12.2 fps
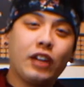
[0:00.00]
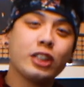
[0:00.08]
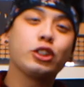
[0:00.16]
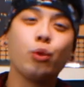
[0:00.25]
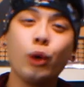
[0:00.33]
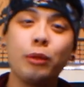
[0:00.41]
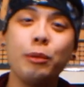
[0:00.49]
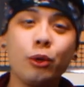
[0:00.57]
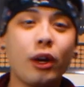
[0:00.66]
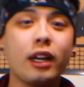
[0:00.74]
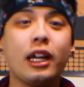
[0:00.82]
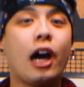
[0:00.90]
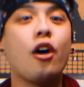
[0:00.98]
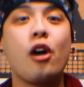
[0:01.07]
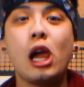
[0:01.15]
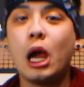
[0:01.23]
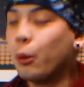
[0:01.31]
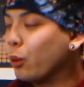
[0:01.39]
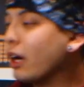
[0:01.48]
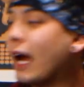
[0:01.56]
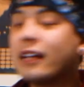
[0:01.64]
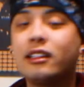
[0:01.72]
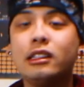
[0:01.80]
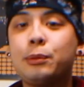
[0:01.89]
if you guys are with me right now, We're
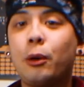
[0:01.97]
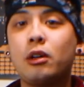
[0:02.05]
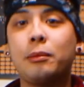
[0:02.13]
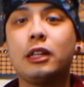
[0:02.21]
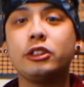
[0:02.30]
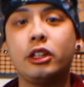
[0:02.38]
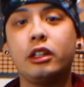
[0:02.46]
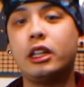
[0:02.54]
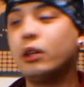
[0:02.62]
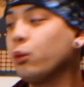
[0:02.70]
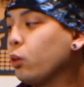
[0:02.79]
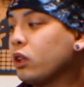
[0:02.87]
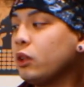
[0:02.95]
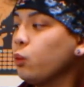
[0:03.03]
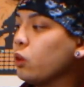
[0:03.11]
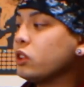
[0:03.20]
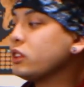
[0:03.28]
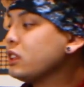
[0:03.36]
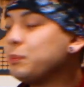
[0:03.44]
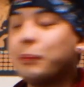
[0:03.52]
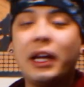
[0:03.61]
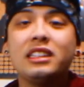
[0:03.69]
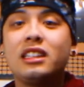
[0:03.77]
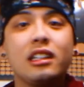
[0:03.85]
at this part of my journey. We're just
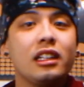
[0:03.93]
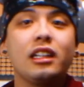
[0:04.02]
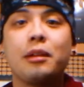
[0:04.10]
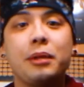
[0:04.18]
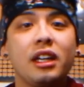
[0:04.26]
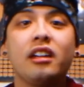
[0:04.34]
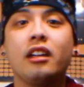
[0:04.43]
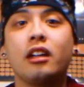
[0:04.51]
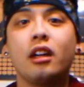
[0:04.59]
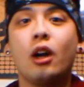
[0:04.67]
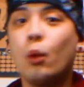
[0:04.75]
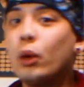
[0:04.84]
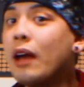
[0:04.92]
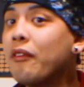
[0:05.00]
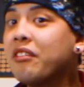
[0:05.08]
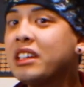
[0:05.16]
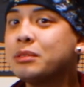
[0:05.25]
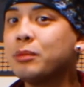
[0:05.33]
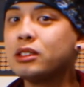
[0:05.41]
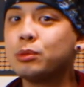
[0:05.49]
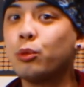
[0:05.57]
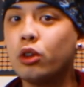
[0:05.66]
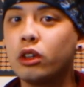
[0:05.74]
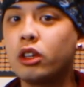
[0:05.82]
basically in the beginning. We have this much
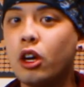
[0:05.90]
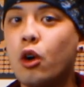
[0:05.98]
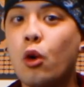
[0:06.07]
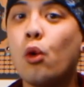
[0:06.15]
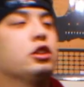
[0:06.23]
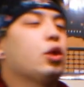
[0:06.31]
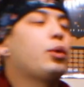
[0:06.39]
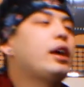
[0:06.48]
more to go. So